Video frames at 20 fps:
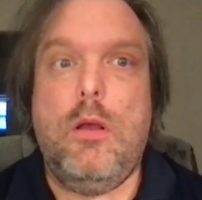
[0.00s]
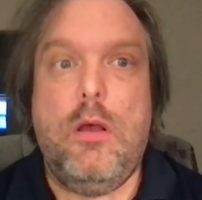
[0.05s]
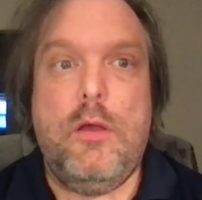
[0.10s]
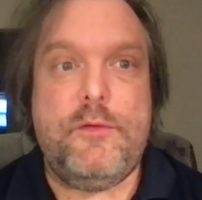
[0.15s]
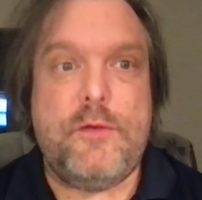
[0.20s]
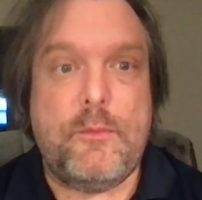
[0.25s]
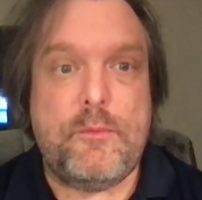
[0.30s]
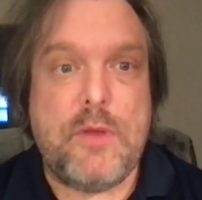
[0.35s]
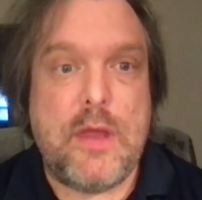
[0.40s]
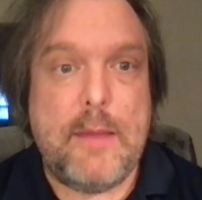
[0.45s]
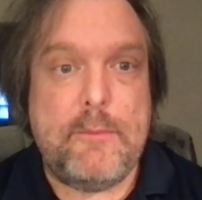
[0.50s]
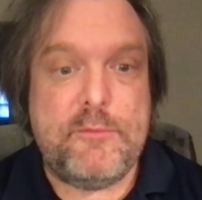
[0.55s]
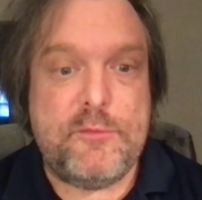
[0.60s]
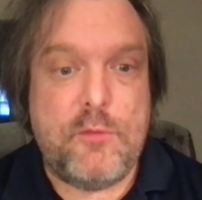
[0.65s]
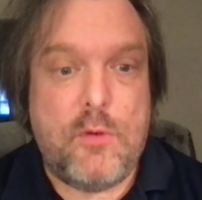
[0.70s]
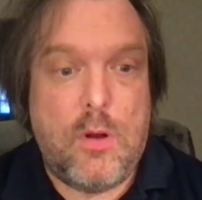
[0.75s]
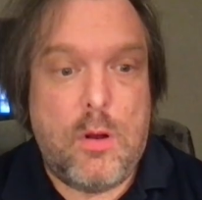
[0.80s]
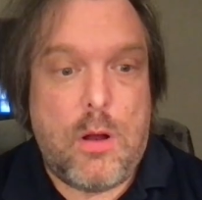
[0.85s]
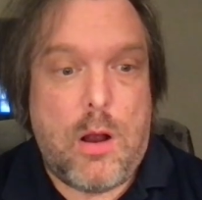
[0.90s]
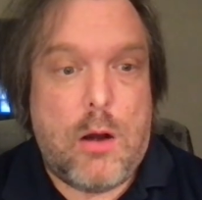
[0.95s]
Sometimes
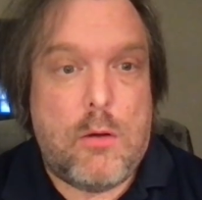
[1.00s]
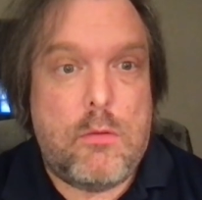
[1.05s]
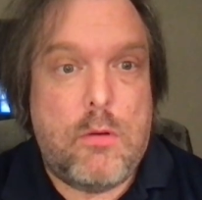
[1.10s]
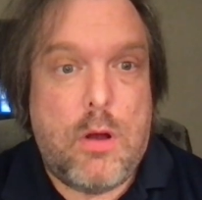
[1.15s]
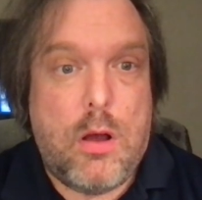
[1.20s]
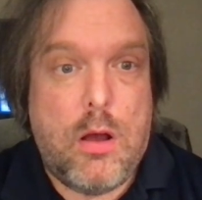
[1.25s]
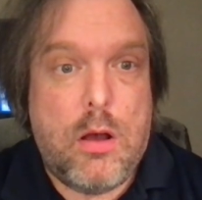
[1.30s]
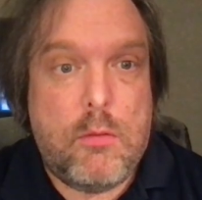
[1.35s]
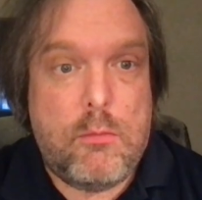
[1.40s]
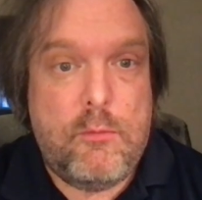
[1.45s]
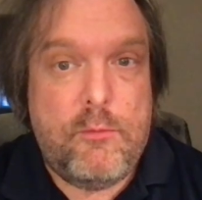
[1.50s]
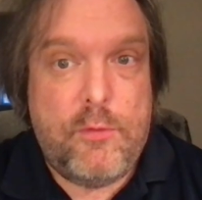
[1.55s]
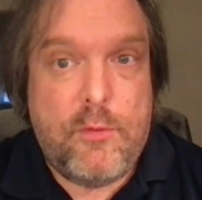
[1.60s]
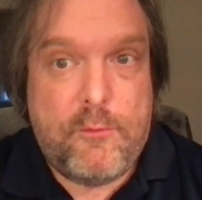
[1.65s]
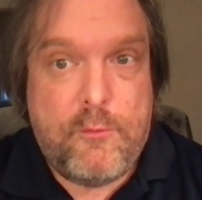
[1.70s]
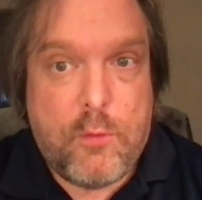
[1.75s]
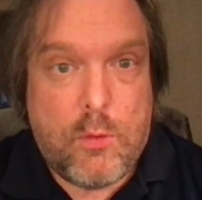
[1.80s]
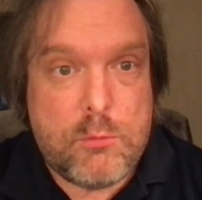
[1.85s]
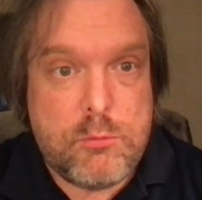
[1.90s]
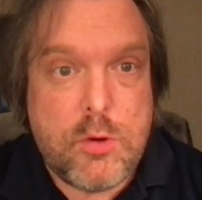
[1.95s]
the
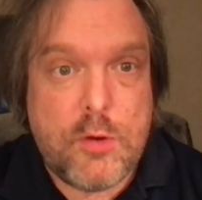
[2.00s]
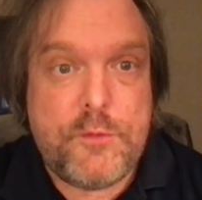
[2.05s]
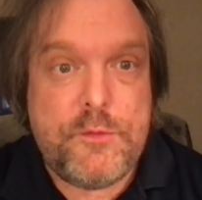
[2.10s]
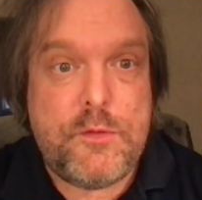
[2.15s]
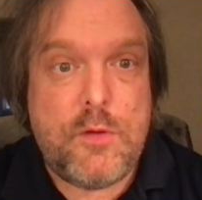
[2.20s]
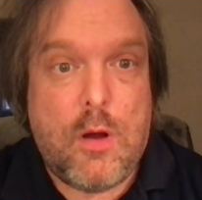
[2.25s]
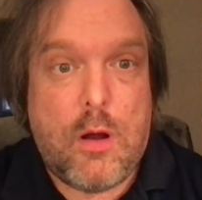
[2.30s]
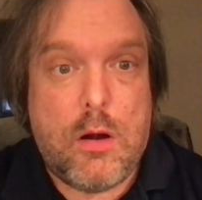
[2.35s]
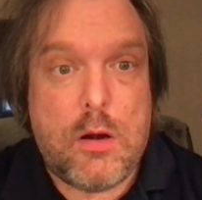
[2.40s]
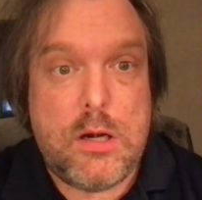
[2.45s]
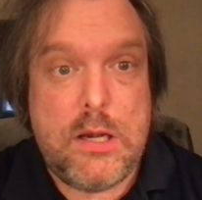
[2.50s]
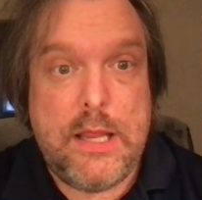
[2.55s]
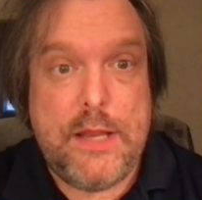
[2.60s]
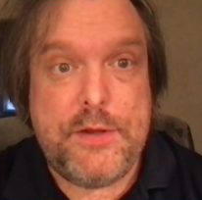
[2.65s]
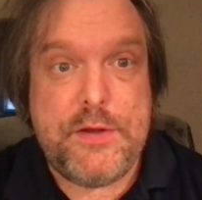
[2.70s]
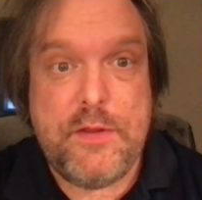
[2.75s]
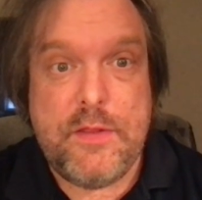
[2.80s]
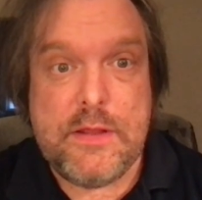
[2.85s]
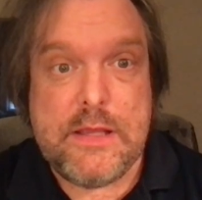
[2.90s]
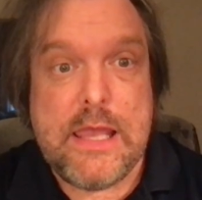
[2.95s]
four rooks aren't
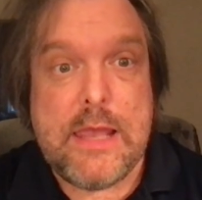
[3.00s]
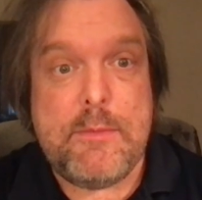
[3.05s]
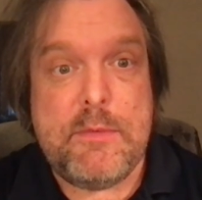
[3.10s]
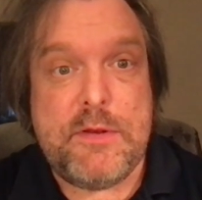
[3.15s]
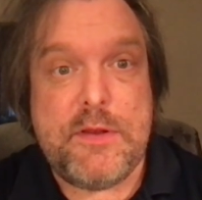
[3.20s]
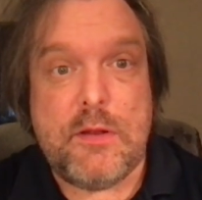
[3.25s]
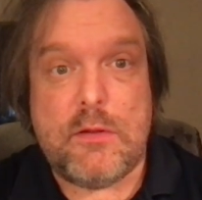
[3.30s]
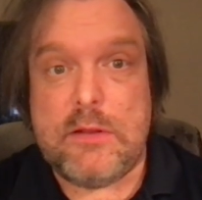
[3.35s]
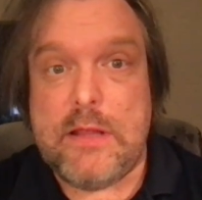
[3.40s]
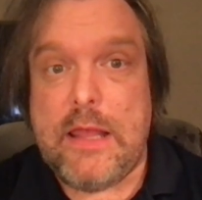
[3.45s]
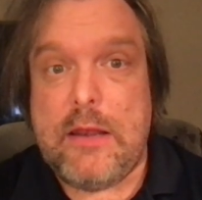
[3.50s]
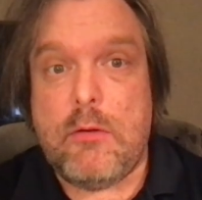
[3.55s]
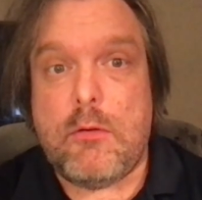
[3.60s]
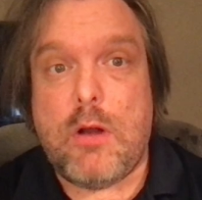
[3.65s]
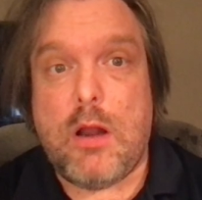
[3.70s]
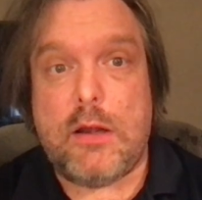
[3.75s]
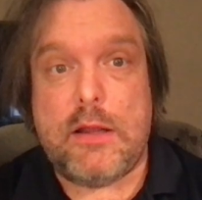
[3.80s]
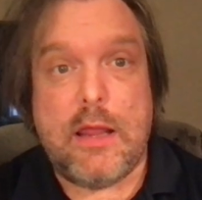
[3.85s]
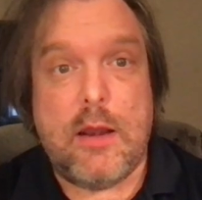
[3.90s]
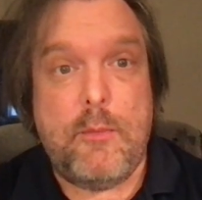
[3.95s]
into the game until later
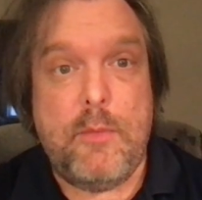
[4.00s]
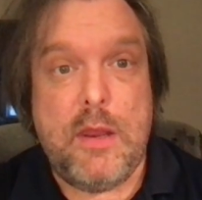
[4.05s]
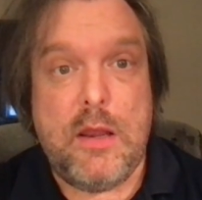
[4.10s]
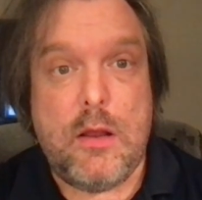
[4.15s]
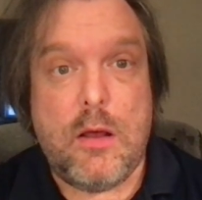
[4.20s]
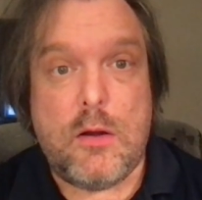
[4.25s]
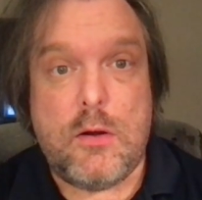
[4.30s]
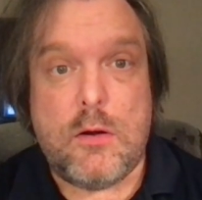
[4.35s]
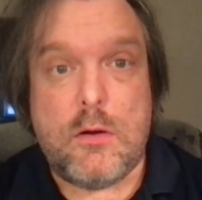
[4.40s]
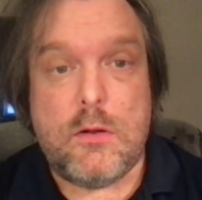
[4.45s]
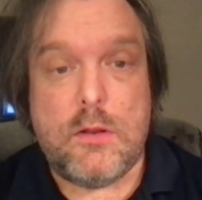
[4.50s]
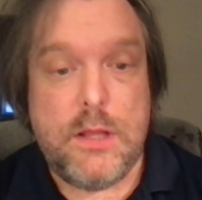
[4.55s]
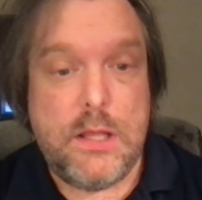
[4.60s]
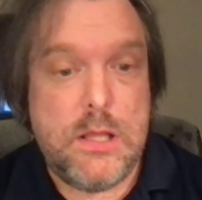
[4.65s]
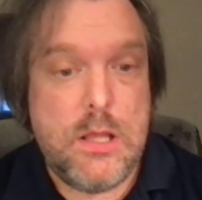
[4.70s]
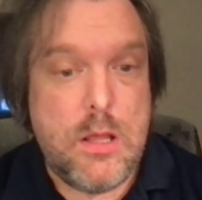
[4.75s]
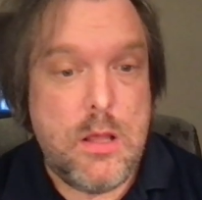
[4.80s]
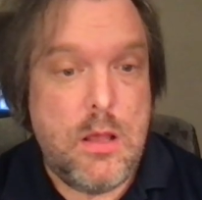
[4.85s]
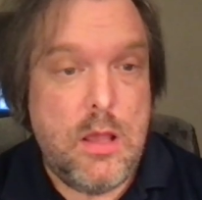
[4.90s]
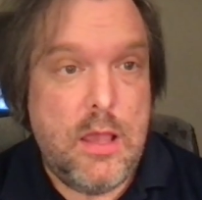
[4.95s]
on. Get him in on early.
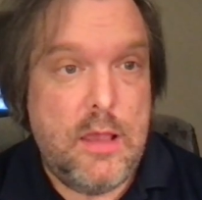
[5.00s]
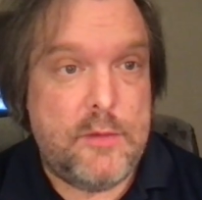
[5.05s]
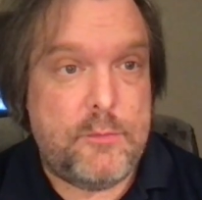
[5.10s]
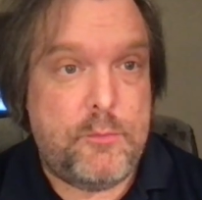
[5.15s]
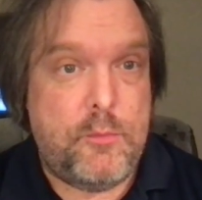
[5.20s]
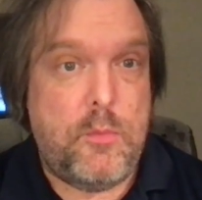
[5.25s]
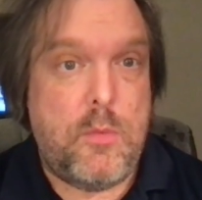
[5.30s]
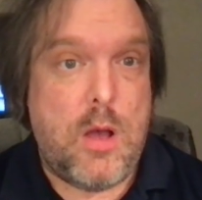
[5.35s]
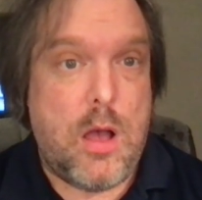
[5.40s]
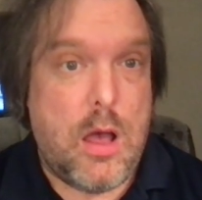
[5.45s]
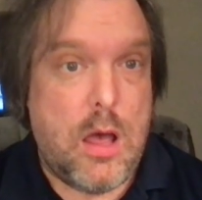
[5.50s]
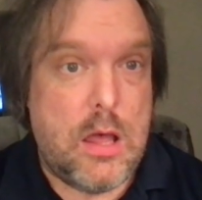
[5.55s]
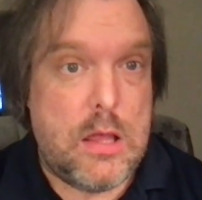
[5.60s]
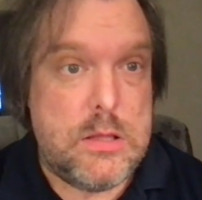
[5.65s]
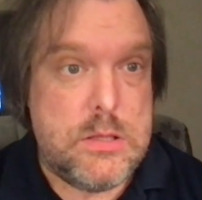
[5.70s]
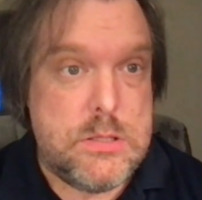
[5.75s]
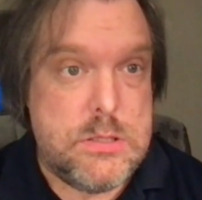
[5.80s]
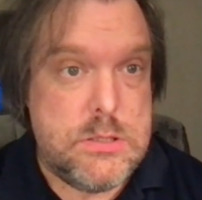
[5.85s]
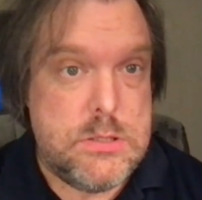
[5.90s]
He's planted